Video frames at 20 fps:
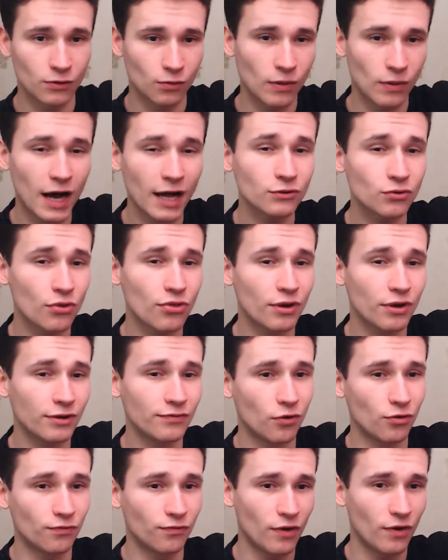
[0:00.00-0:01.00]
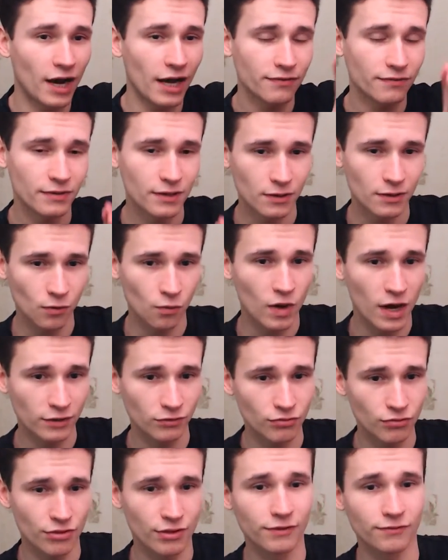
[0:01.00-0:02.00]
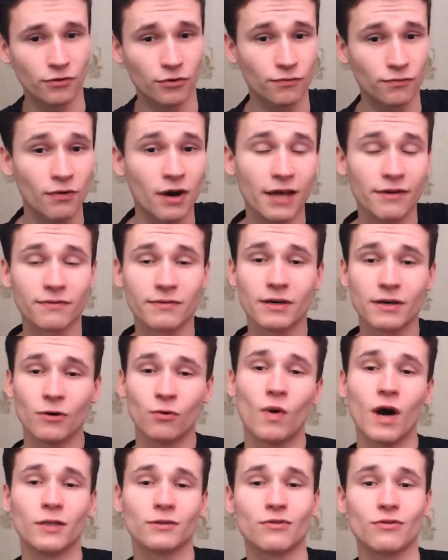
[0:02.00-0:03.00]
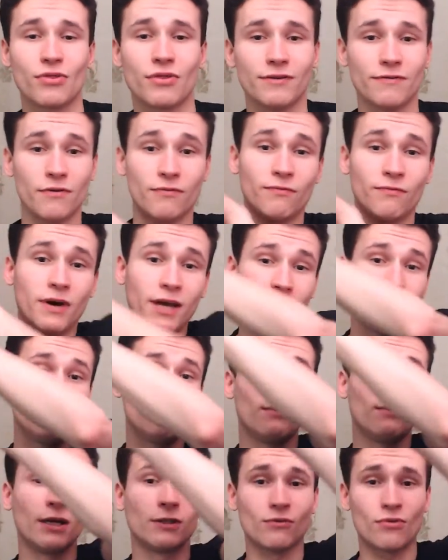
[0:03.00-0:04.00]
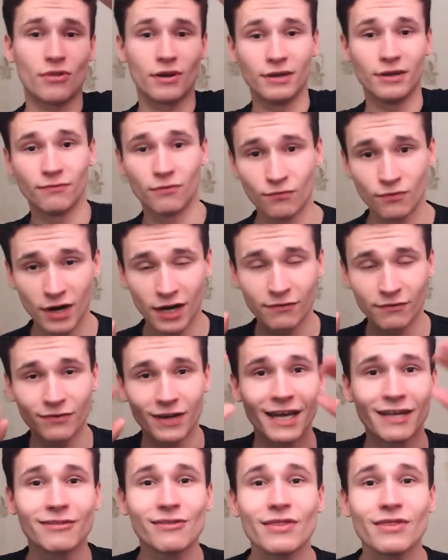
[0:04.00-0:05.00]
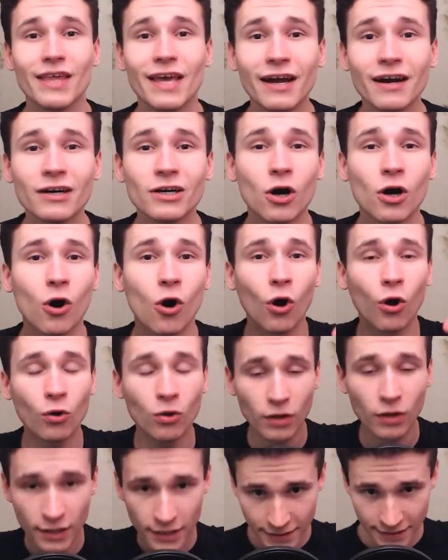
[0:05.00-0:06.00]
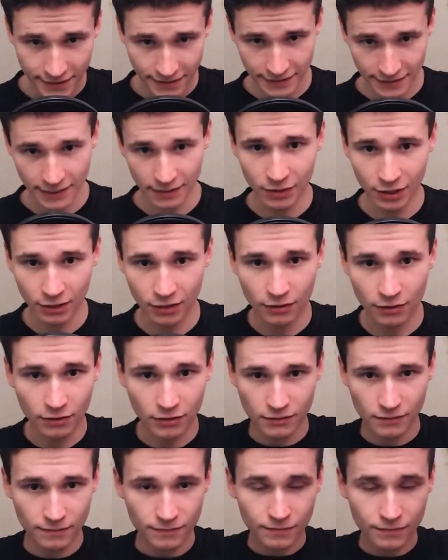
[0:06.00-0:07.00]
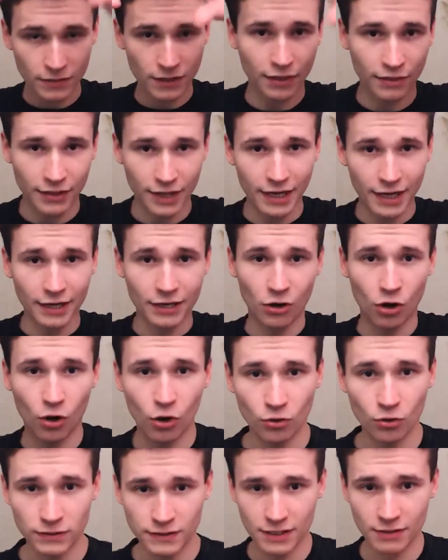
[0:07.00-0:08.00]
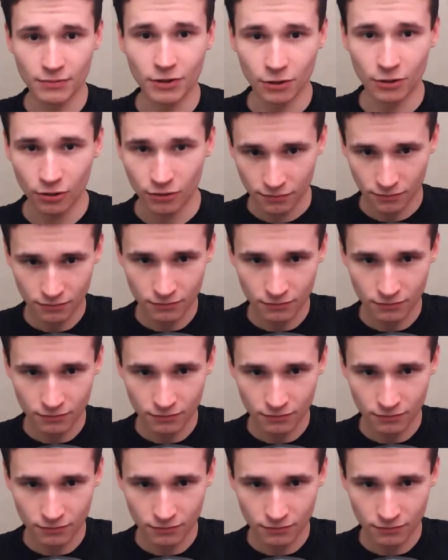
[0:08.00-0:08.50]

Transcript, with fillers: One, two, three, four, five, one, two, three, four, five, one, two, three, four, five, one, two, three, four, five, and they are all similar. They are all similar.